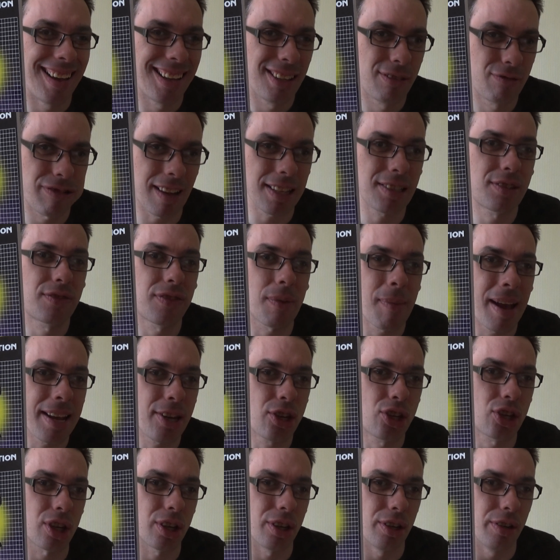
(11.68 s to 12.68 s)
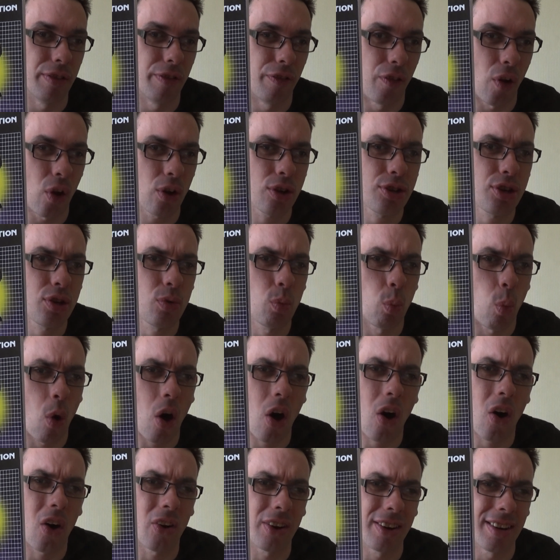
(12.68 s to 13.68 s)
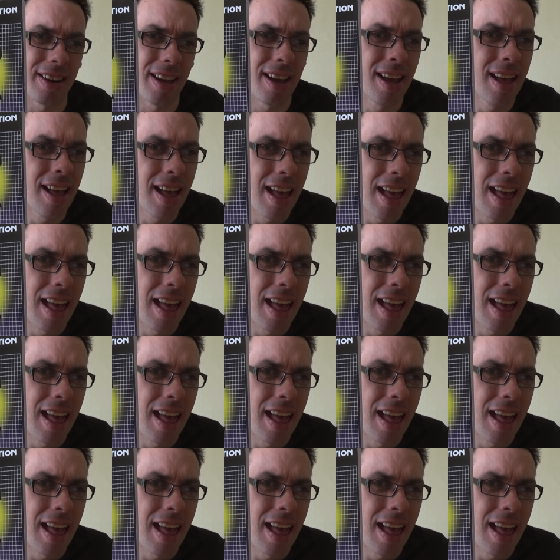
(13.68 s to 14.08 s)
Transformation, Volume 1.